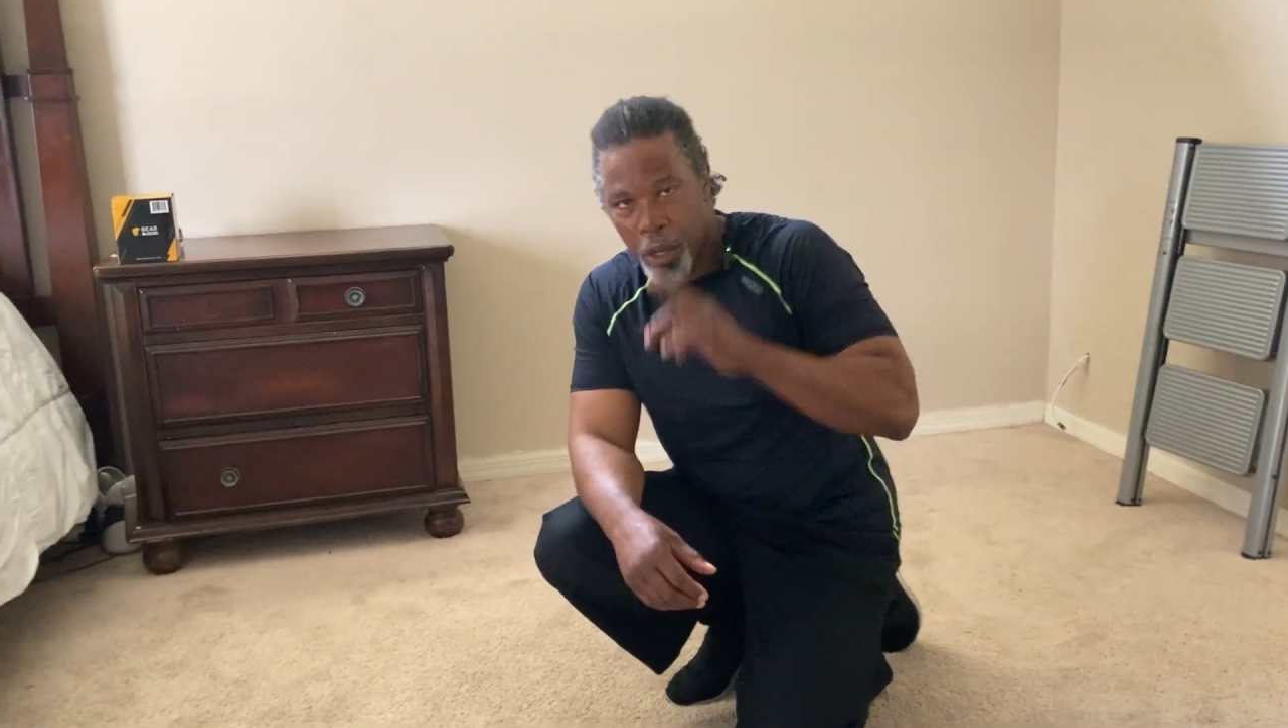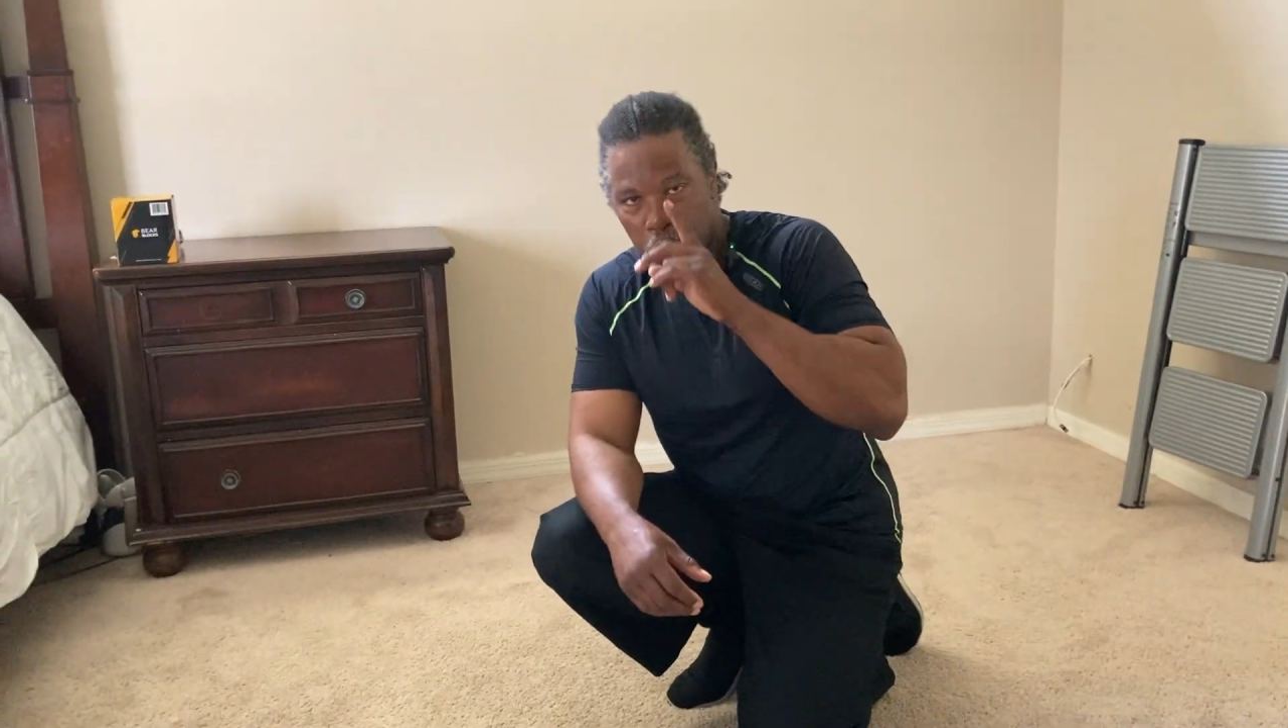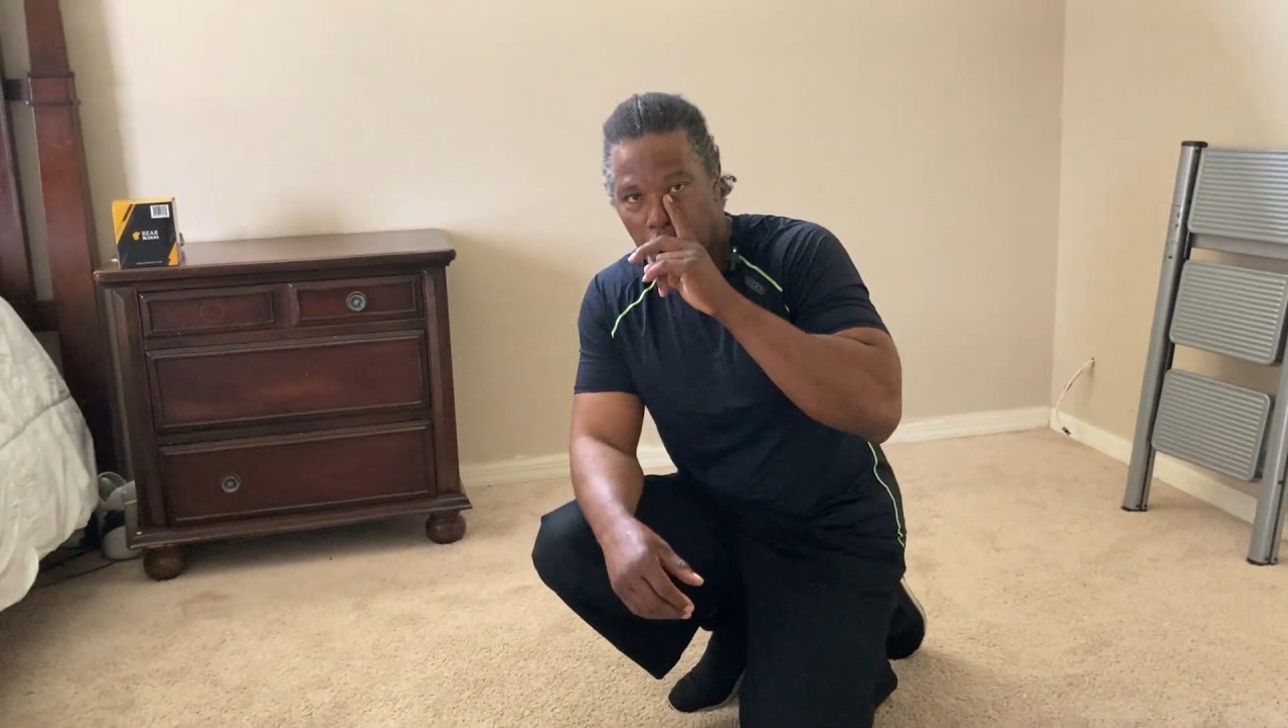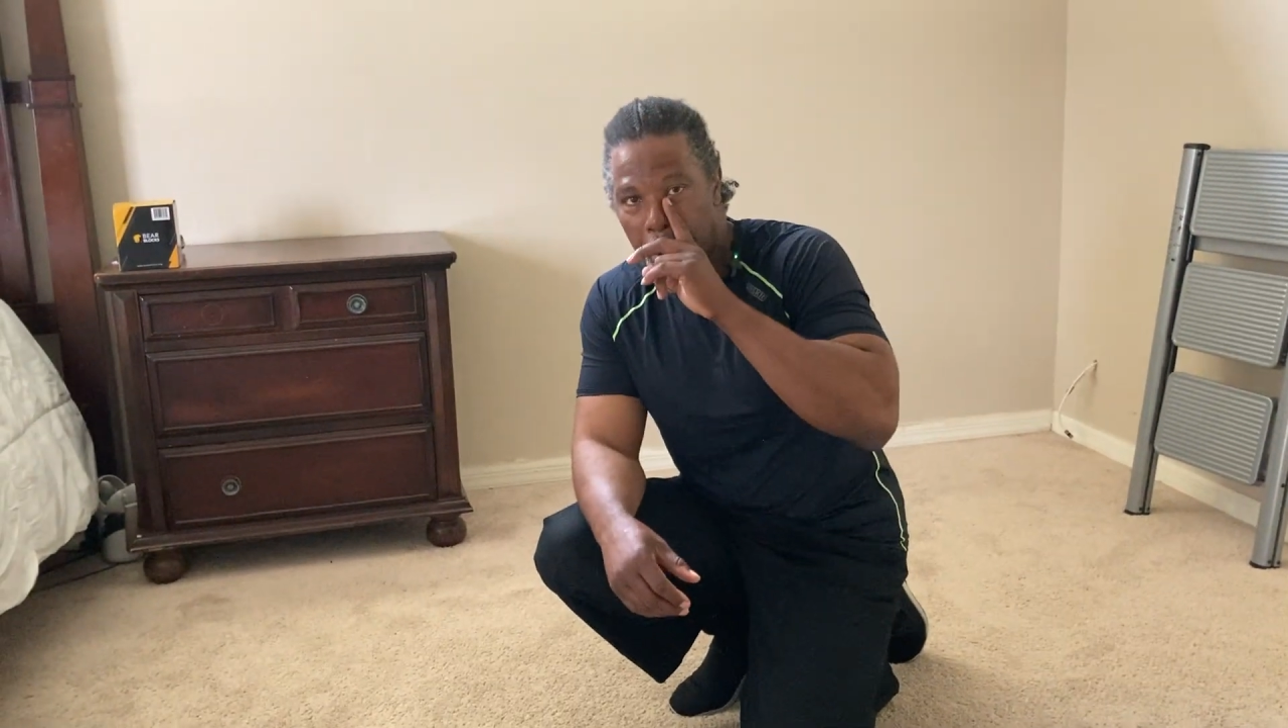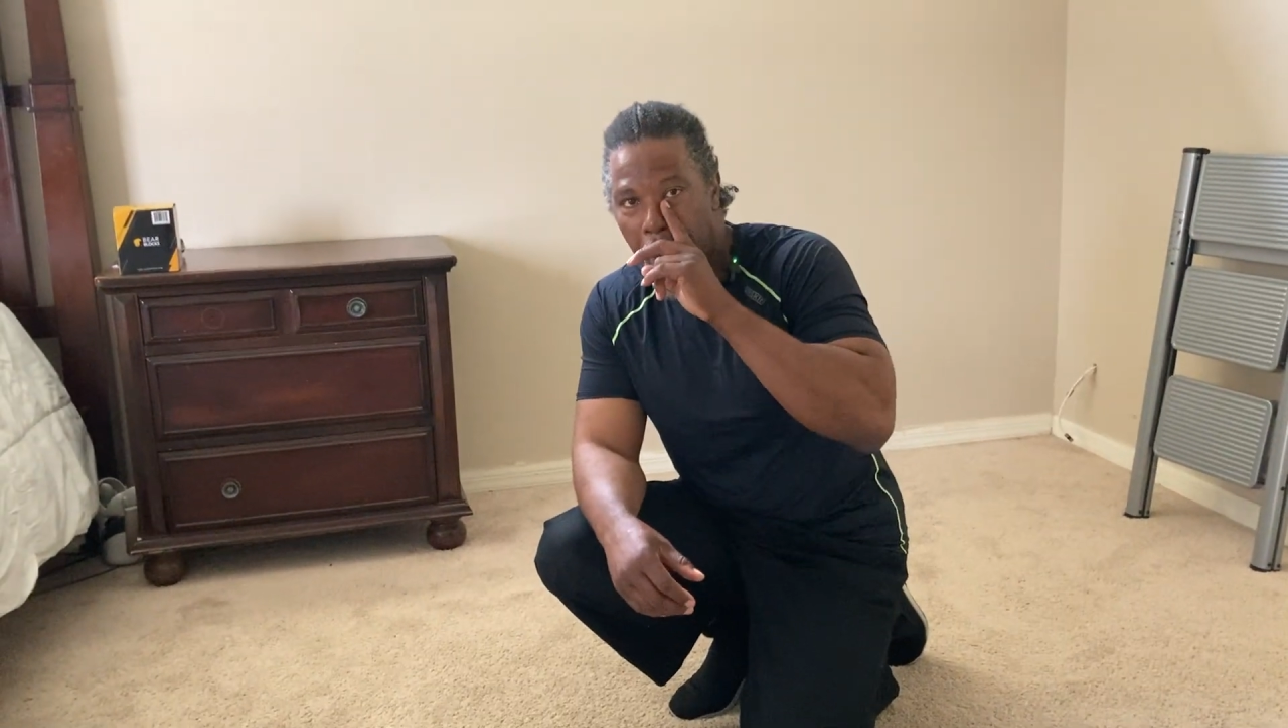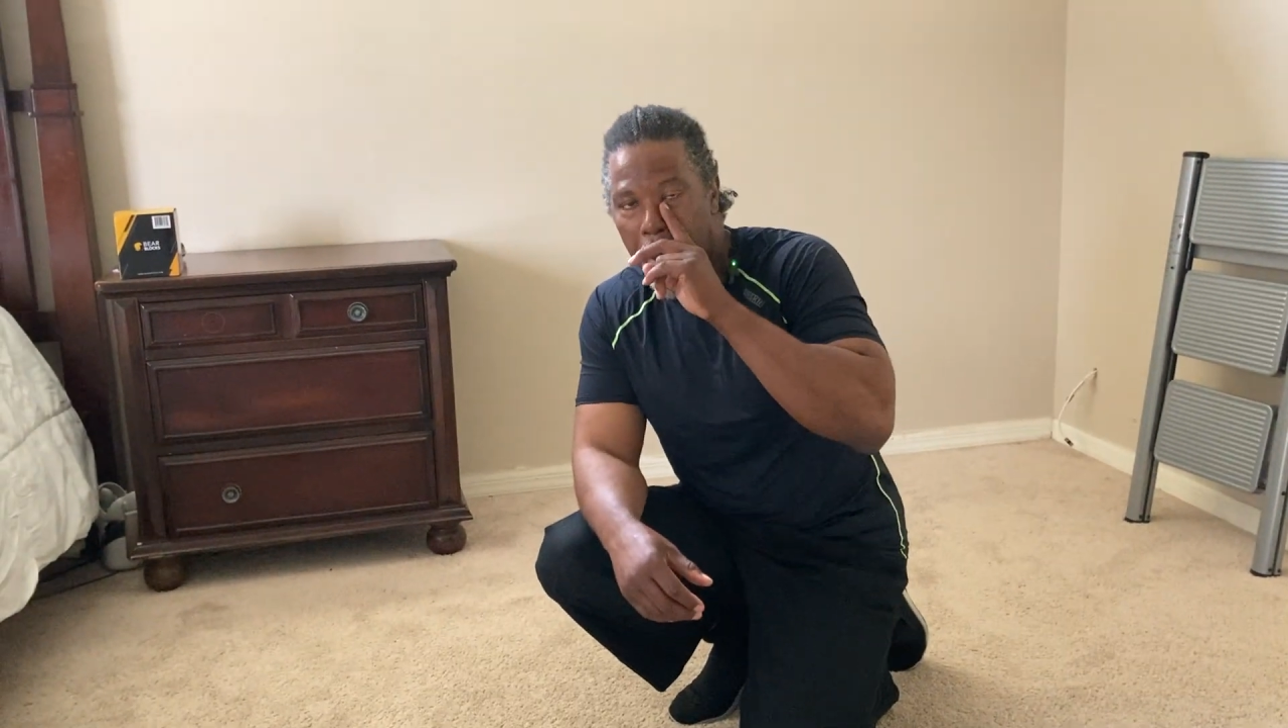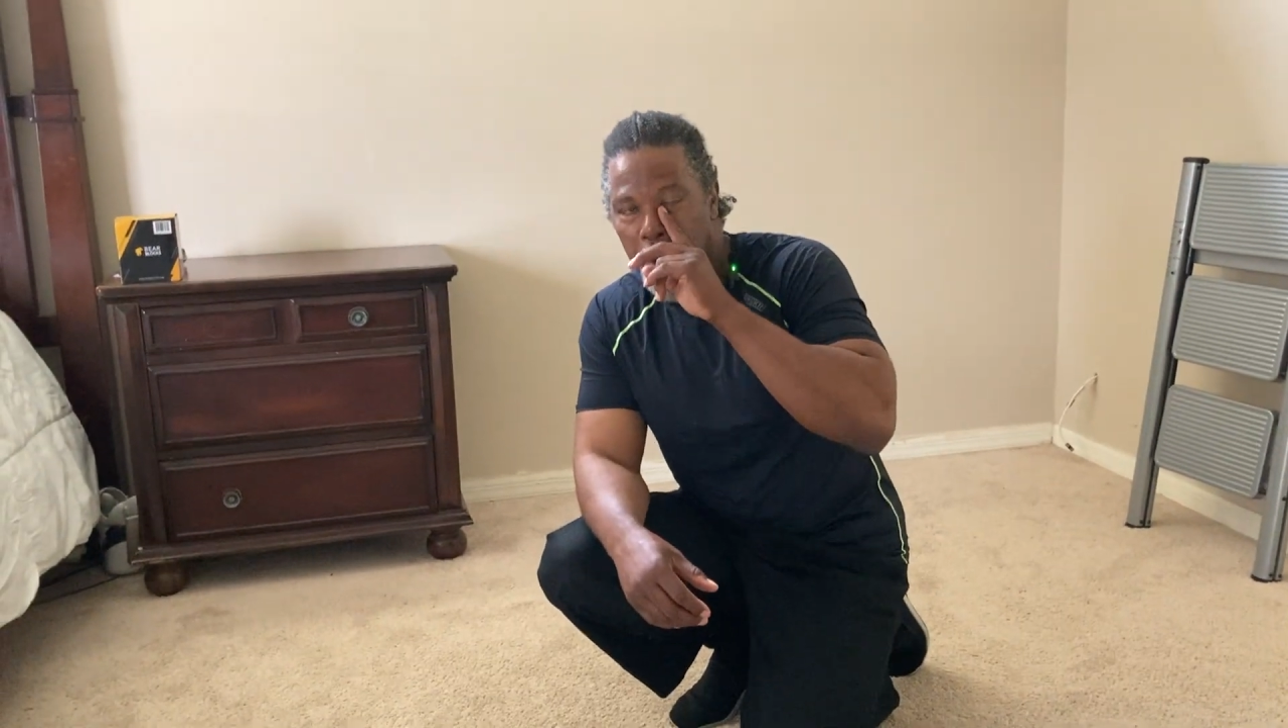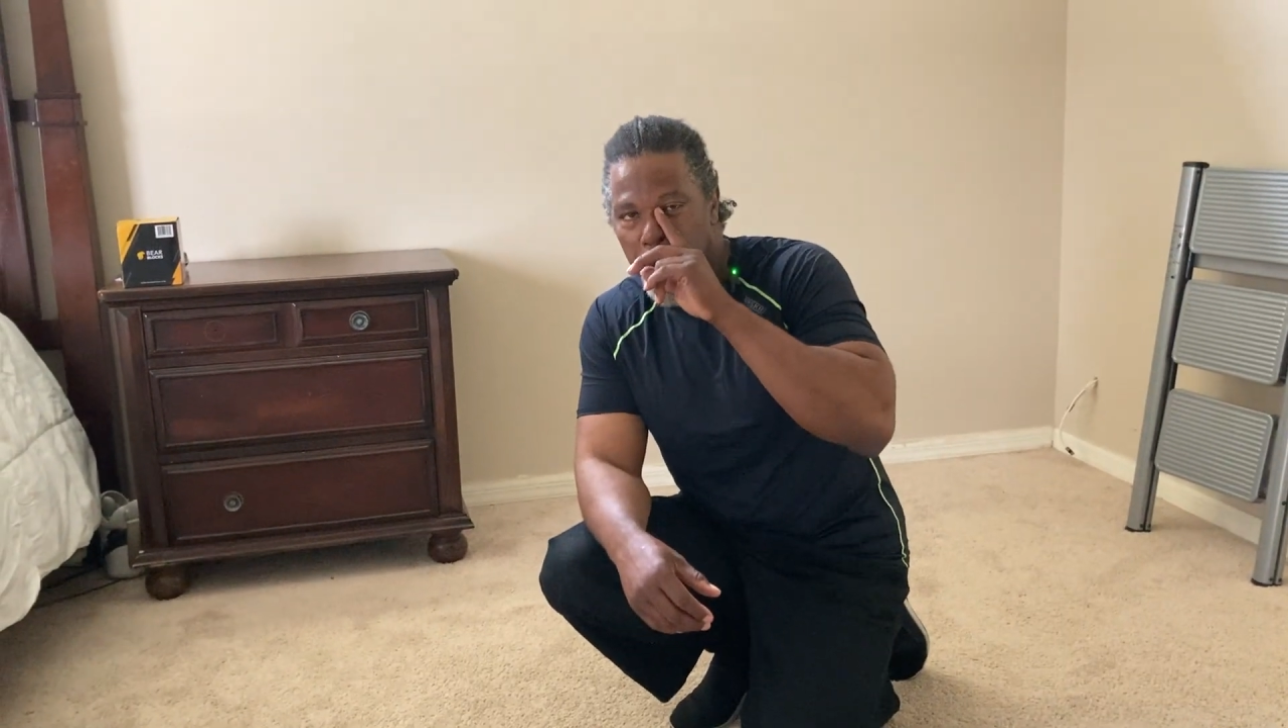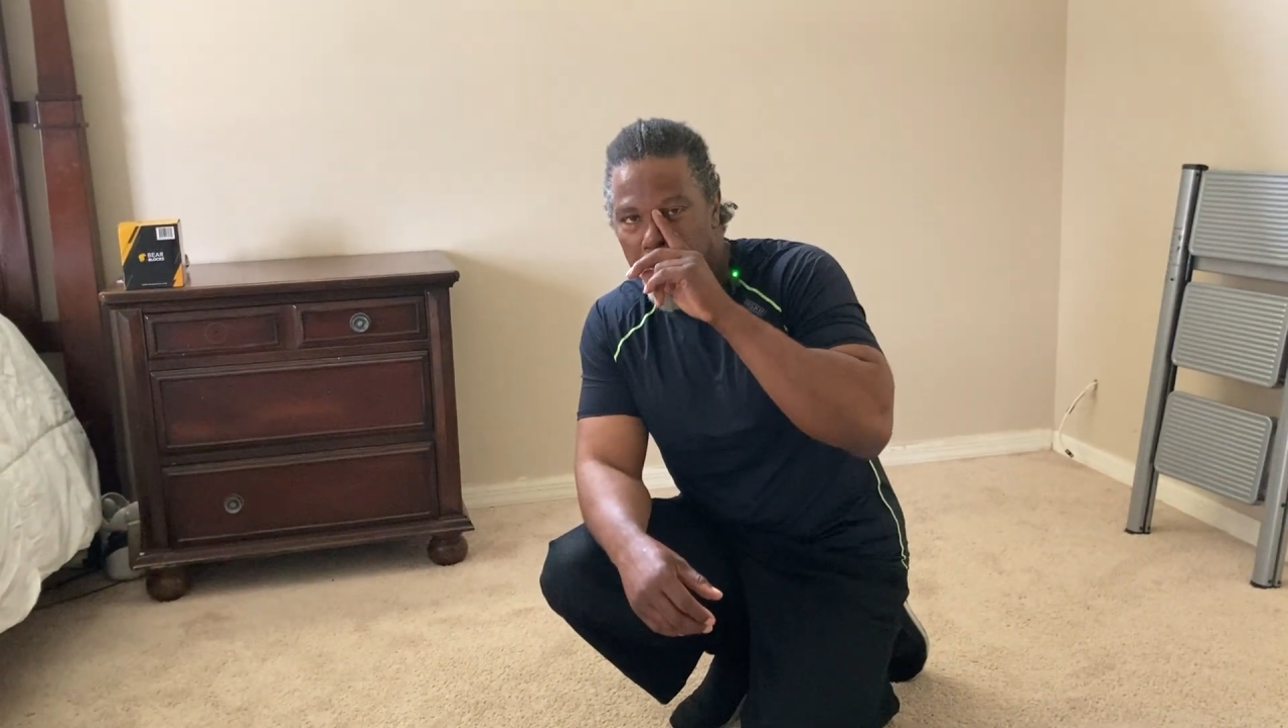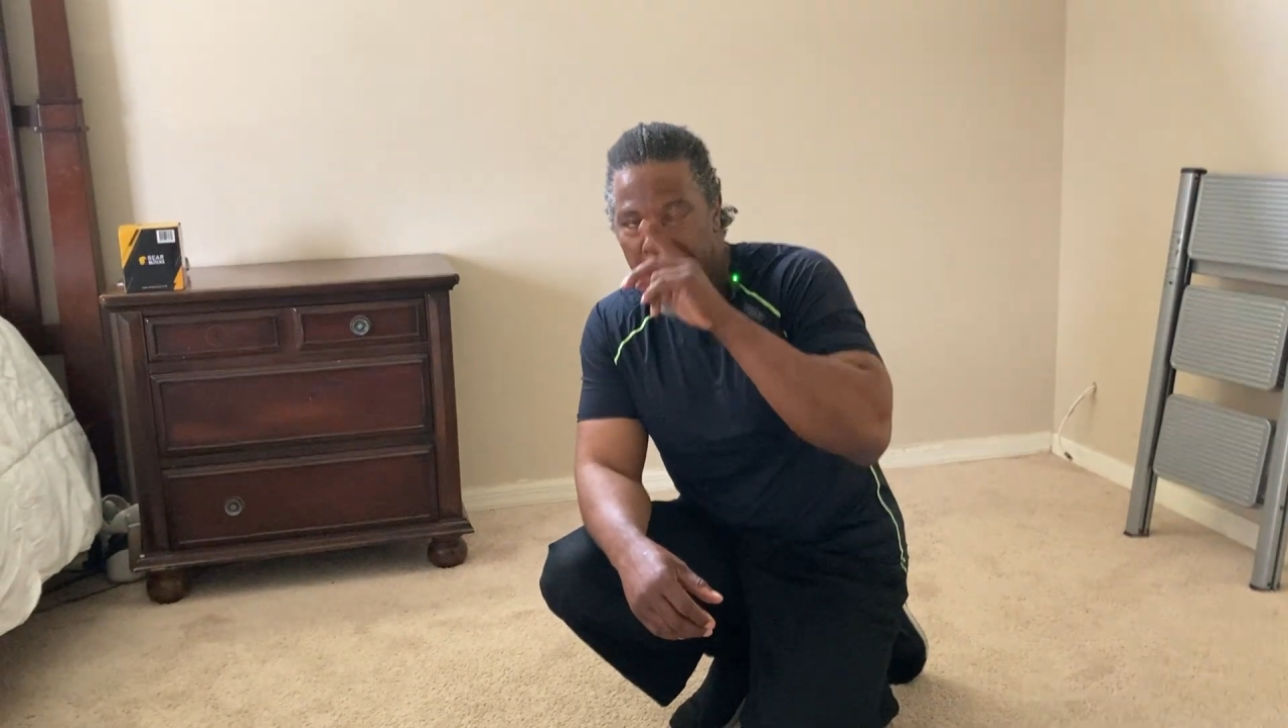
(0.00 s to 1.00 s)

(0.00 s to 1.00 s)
So I'm doing the